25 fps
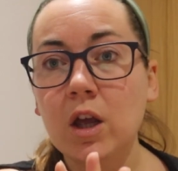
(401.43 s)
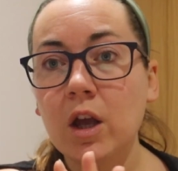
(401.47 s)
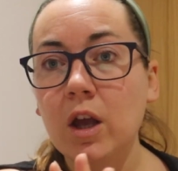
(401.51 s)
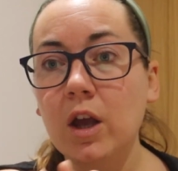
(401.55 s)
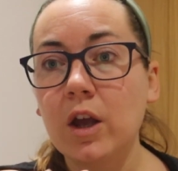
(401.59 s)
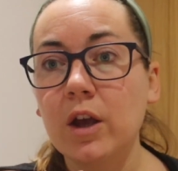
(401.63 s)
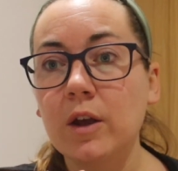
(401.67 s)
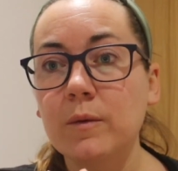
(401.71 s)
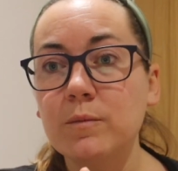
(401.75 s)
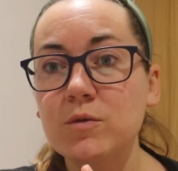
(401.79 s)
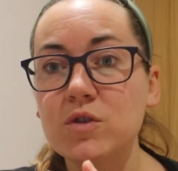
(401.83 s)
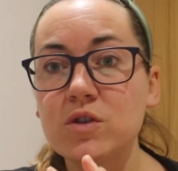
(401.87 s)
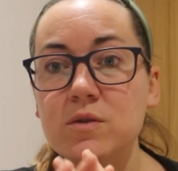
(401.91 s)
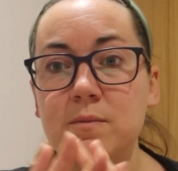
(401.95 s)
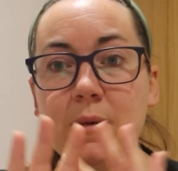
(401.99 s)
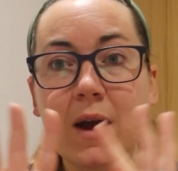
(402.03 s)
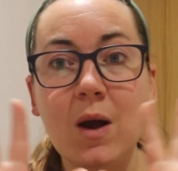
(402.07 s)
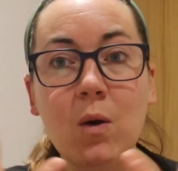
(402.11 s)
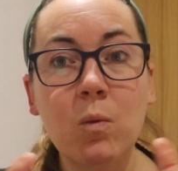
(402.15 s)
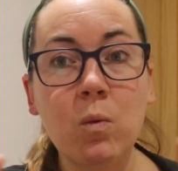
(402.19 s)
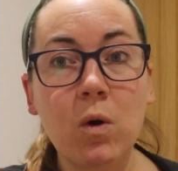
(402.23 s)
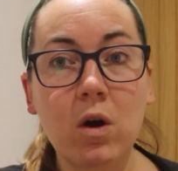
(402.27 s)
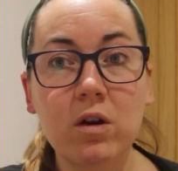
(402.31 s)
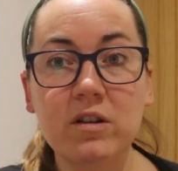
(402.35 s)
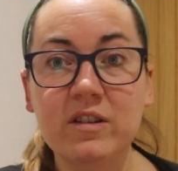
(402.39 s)
Doesn't
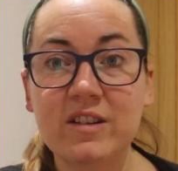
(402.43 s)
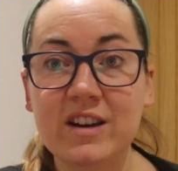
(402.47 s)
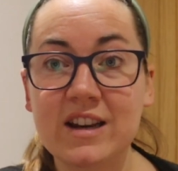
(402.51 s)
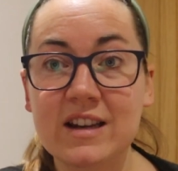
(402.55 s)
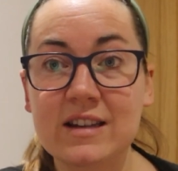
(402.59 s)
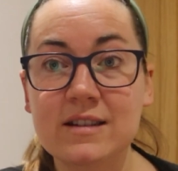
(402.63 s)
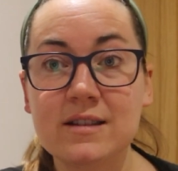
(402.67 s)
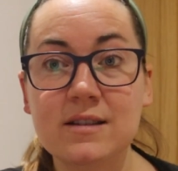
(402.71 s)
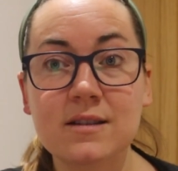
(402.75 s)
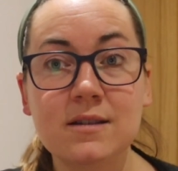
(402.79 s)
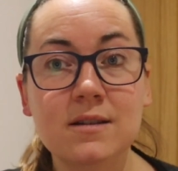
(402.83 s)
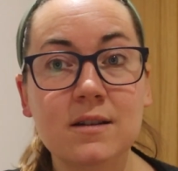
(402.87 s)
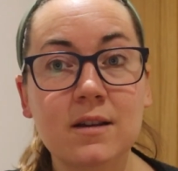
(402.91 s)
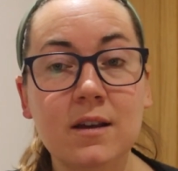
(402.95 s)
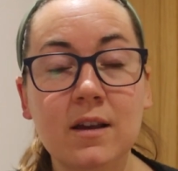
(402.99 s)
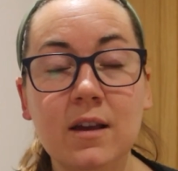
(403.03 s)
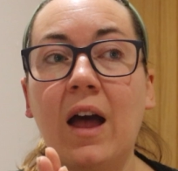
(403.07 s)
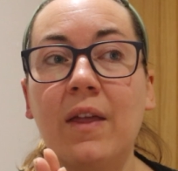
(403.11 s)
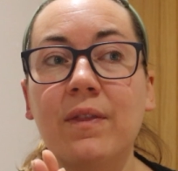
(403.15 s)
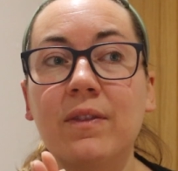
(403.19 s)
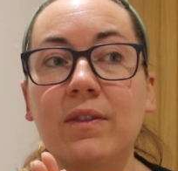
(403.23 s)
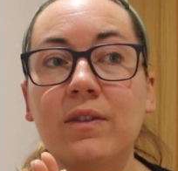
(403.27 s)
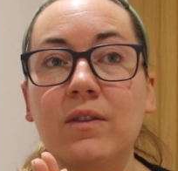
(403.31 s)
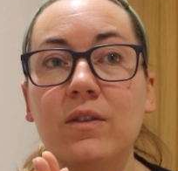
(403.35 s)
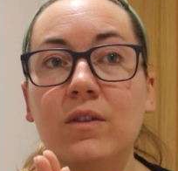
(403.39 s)
matter what it is.
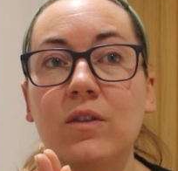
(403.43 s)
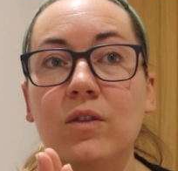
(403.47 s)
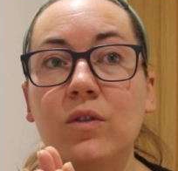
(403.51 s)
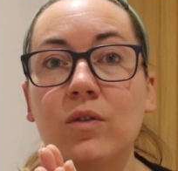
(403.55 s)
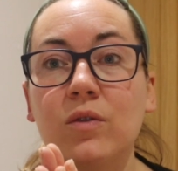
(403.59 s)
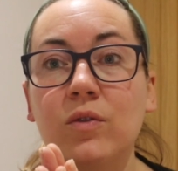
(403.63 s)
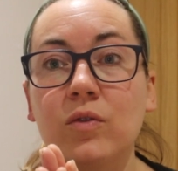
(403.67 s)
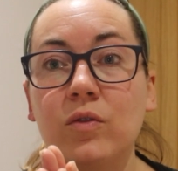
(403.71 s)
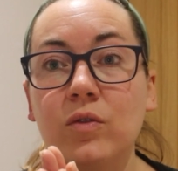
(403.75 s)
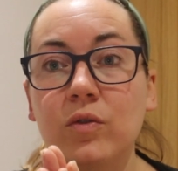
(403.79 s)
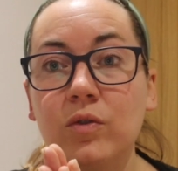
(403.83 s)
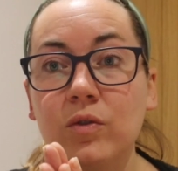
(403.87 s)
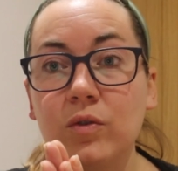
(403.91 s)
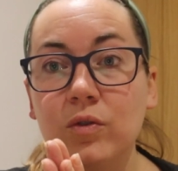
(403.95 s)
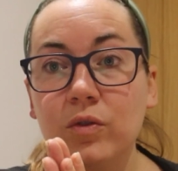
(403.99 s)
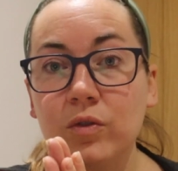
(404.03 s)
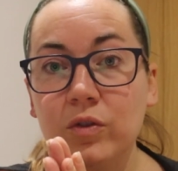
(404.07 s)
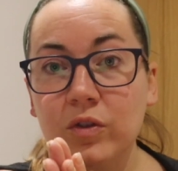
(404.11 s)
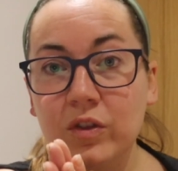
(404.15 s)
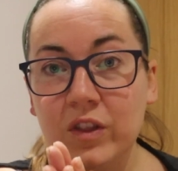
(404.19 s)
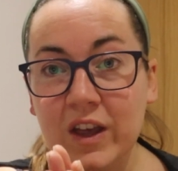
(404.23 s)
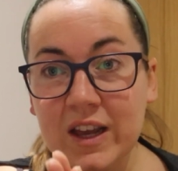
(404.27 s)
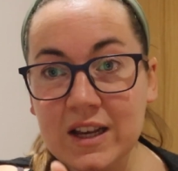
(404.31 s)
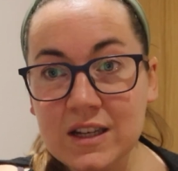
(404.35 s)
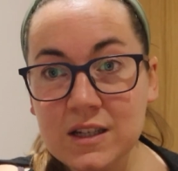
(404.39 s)
And
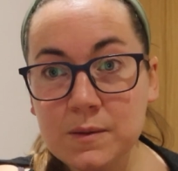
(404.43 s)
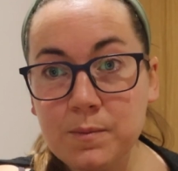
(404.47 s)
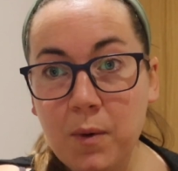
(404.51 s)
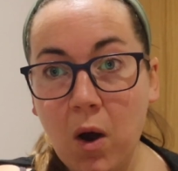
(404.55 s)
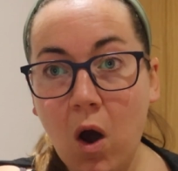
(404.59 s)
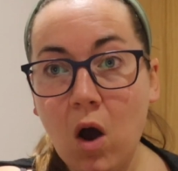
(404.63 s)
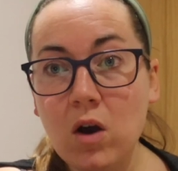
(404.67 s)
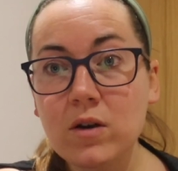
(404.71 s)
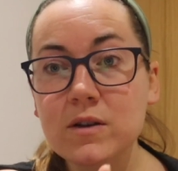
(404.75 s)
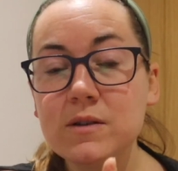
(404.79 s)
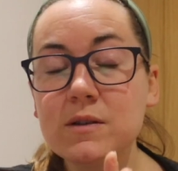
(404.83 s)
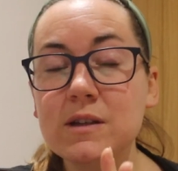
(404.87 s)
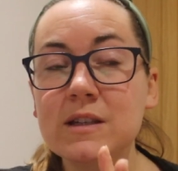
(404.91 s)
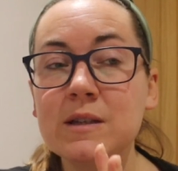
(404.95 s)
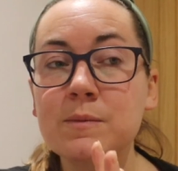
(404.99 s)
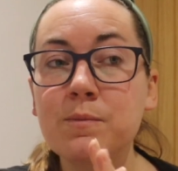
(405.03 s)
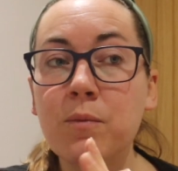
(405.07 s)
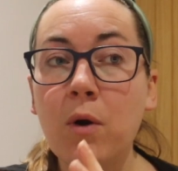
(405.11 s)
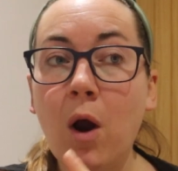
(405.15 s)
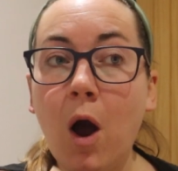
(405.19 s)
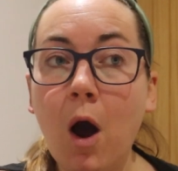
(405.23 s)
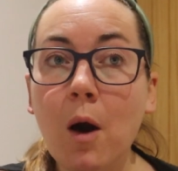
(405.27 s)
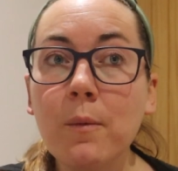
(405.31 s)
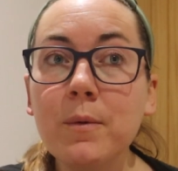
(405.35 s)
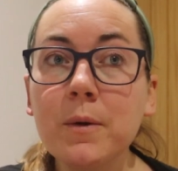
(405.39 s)
this box is
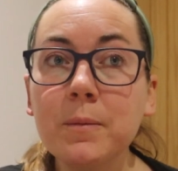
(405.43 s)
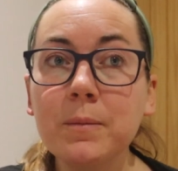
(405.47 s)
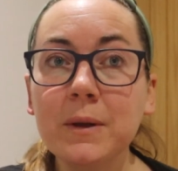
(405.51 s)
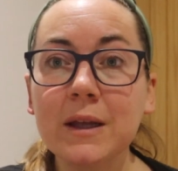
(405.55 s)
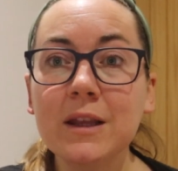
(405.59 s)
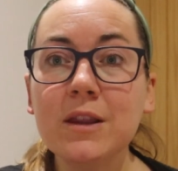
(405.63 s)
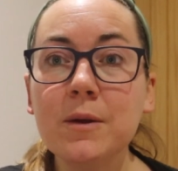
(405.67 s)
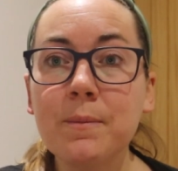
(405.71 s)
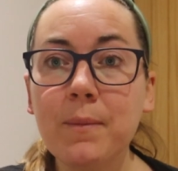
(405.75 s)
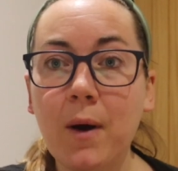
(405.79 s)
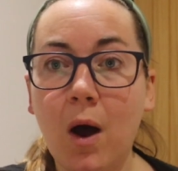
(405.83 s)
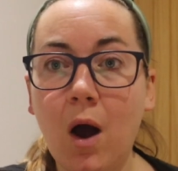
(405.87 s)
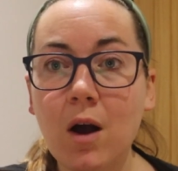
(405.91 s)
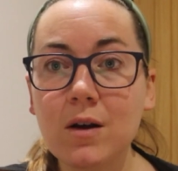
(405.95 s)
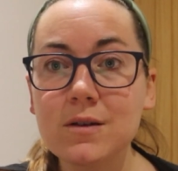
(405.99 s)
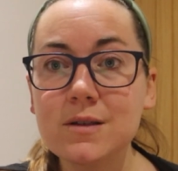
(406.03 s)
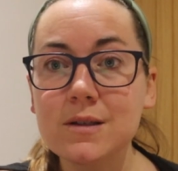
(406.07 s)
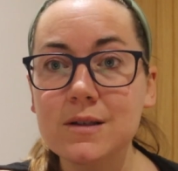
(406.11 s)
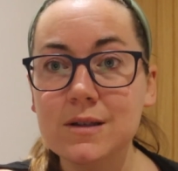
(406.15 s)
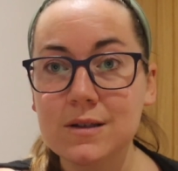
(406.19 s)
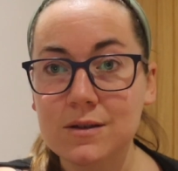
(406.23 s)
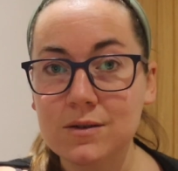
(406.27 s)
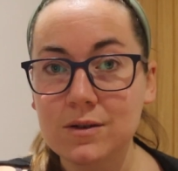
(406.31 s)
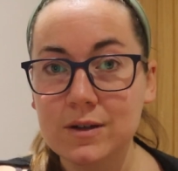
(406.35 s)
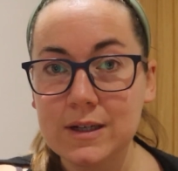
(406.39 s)
probably the box
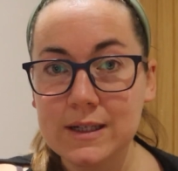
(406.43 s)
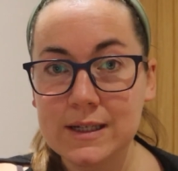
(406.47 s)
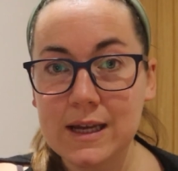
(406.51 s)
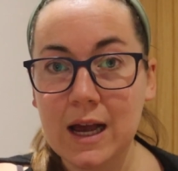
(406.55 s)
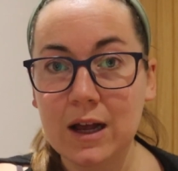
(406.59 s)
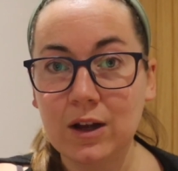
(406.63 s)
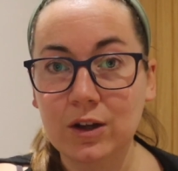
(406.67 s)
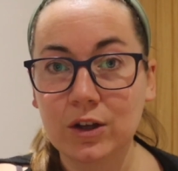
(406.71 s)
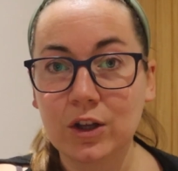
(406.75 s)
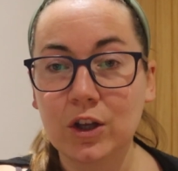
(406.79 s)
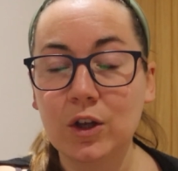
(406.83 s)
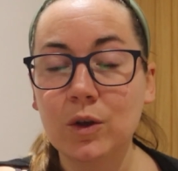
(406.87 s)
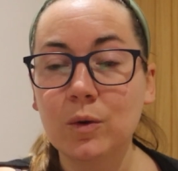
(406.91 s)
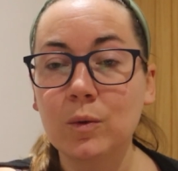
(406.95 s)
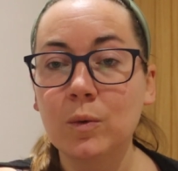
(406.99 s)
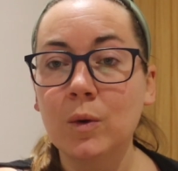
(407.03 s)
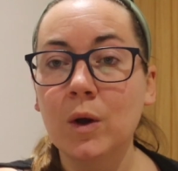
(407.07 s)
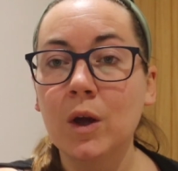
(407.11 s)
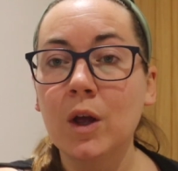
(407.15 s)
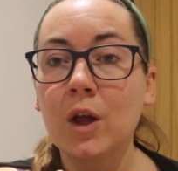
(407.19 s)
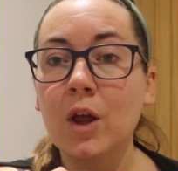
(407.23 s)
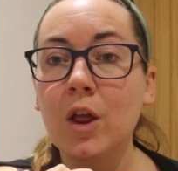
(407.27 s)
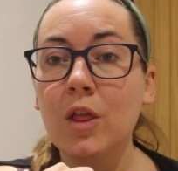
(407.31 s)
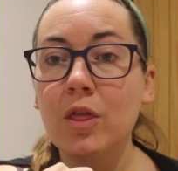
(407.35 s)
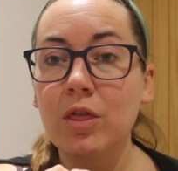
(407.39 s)
that's going to tell you
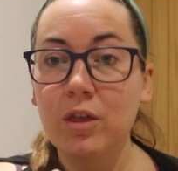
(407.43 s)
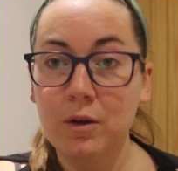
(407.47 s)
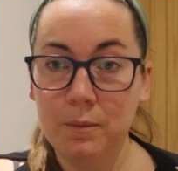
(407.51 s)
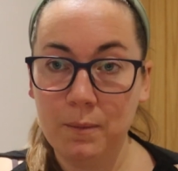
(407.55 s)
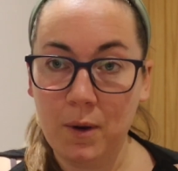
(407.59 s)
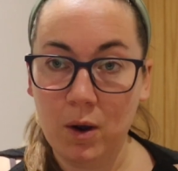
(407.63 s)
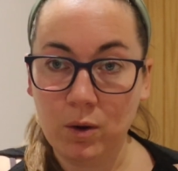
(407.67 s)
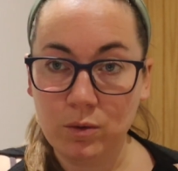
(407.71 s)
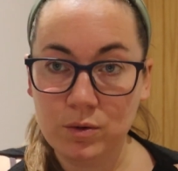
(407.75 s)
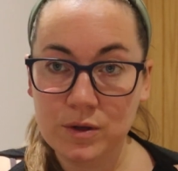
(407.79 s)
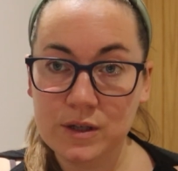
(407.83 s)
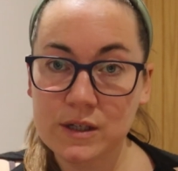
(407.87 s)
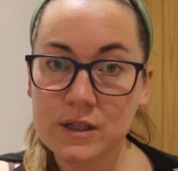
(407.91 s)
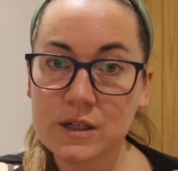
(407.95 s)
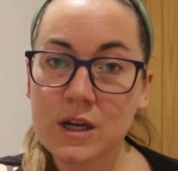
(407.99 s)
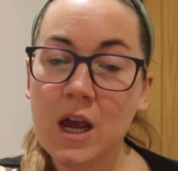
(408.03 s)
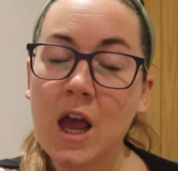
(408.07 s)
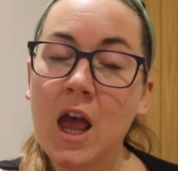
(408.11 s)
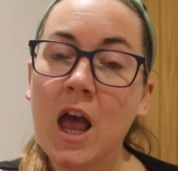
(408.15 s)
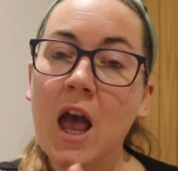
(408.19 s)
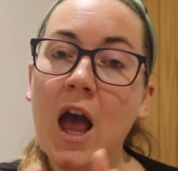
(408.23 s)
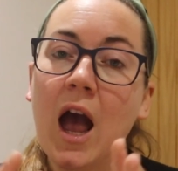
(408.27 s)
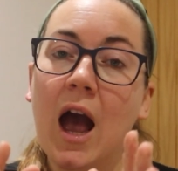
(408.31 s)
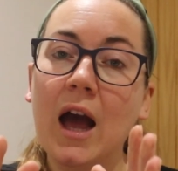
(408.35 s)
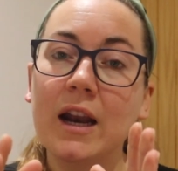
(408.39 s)
the most.
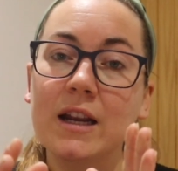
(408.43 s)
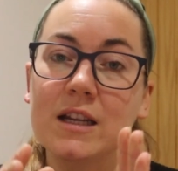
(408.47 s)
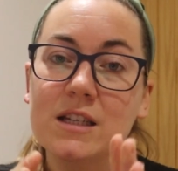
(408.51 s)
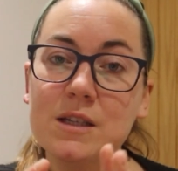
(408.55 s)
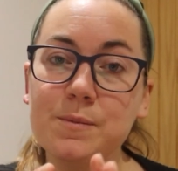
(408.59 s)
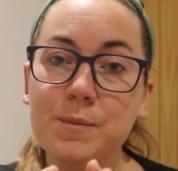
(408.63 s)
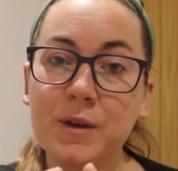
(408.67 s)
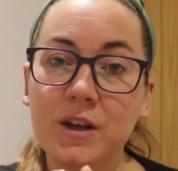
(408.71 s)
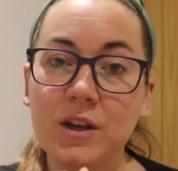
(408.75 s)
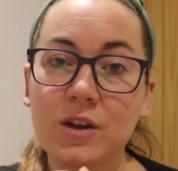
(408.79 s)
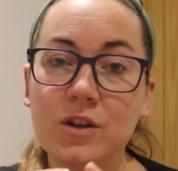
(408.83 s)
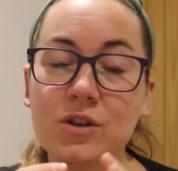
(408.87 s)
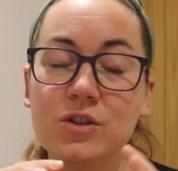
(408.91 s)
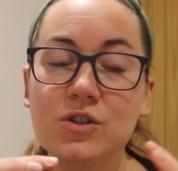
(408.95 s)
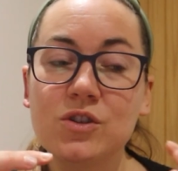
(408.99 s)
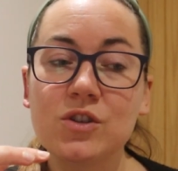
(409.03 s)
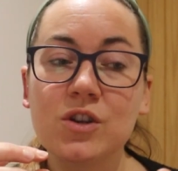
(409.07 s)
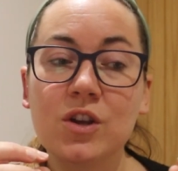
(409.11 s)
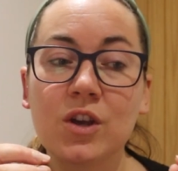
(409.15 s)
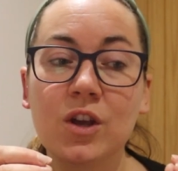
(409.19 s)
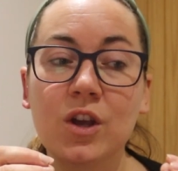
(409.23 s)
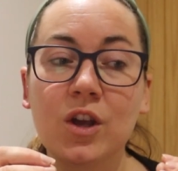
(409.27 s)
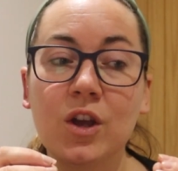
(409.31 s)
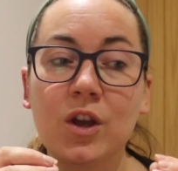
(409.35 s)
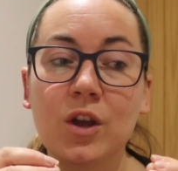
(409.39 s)
And it's because